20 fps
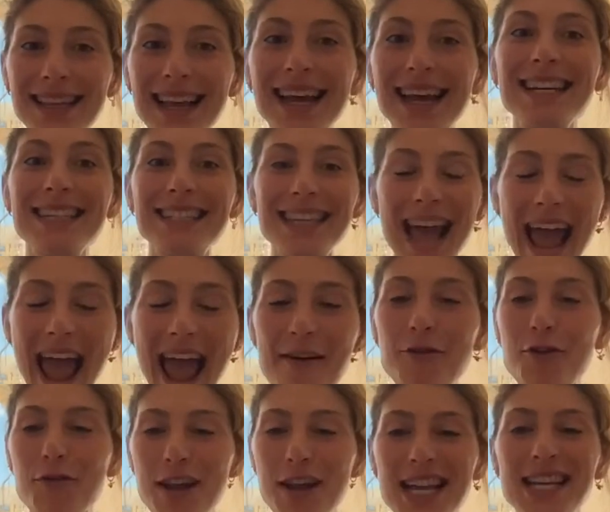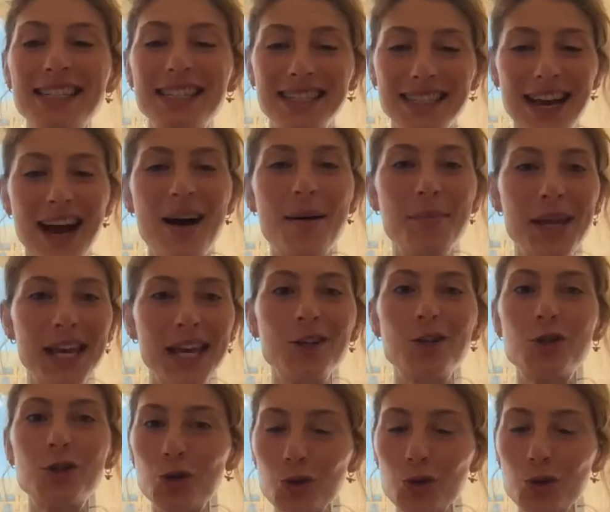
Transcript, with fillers: there is everything is coming